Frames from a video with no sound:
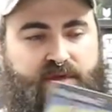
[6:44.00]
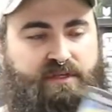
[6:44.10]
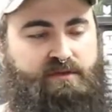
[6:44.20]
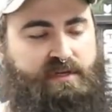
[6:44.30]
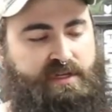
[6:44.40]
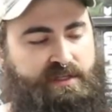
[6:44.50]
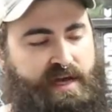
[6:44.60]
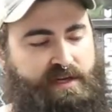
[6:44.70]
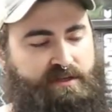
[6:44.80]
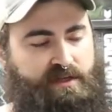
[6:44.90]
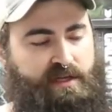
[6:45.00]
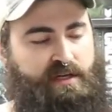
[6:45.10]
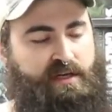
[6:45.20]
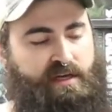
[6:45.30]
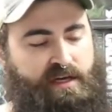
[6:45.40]
This one is actually
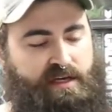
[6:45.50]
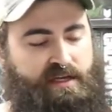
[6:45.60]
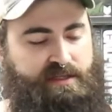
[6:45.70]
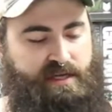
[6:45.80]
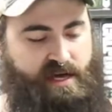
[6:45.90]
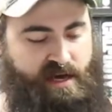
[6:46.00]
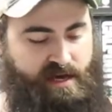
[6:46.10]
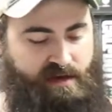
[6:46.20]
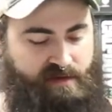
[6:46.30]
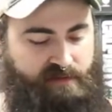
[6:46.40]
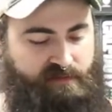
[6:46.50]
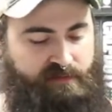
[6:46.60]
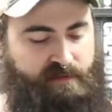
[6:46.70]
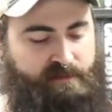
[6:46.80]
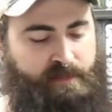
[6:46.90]
it doesn't have
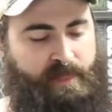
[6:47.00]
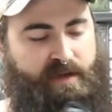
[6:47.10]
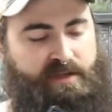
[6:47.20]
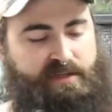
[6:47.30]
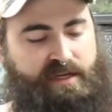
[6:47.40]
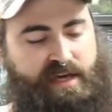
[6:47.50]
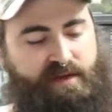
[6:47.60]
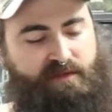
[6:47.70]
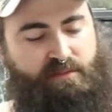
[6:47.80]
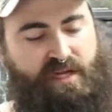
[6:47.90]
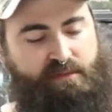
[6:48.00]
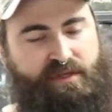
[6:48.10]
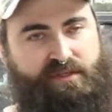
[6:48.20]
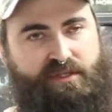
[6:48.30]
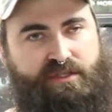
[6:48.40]
it doesn't have the
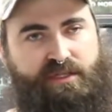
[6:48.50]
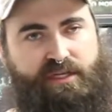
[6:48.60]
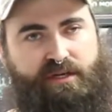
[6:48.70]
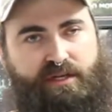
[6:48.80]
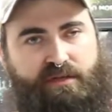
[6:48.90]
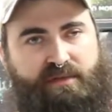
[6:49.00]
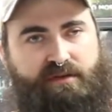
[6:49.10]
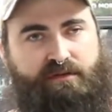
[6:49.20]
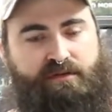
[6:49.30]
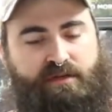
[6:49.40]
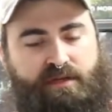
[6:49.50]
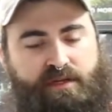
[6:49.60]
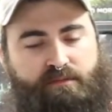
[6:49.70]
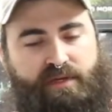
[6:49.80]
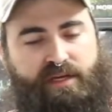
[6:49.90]
Blockbuster sticker in the middle,
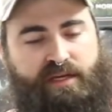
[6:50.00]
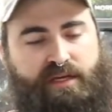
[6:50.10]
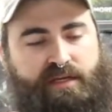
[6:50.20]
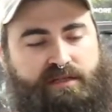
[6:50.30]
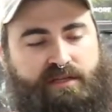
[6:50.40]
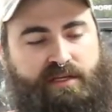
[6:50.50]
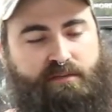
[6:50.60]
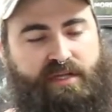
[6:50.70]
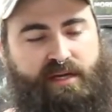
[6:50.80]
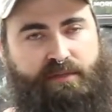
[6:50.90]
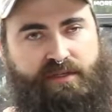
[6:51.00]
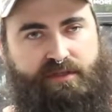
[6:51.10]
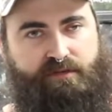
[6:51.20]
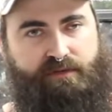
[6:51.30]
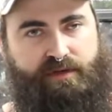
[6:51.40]
but it is in a
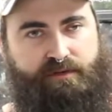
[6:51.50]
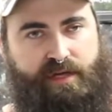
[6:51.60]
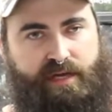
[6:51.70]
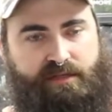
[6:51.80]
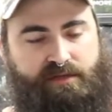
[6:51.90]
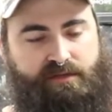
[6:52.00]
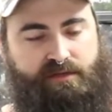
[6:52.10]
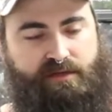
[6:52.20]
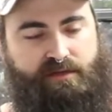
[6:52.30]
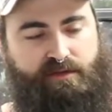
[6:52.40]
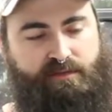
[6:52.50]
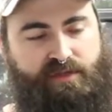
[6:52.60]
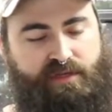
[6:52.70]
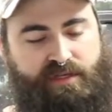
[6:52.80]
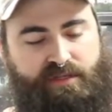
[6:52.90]
Blockbuster rental case. Um,
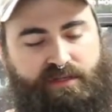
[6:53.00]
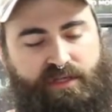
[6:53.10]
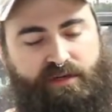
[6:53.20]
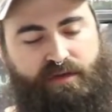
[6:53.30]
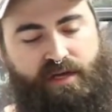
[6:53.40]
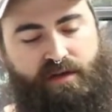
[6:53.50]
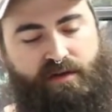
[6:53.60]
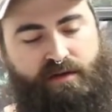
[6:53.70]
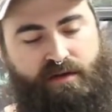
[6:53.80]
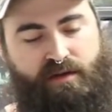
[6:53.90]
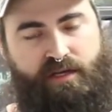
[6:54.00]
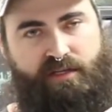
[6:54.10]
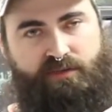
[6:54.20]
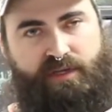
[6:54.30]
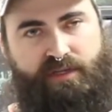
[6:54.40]
so there's the sticker there,
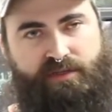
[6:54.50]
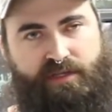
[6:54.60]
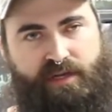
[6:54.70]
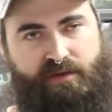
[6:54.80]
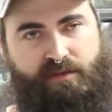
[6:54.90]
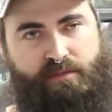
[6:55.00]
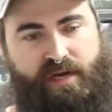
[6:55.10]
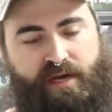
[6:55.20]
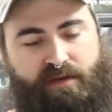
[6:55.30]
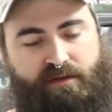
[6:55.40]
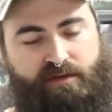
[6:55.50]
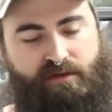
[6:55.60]
as well as there on the back.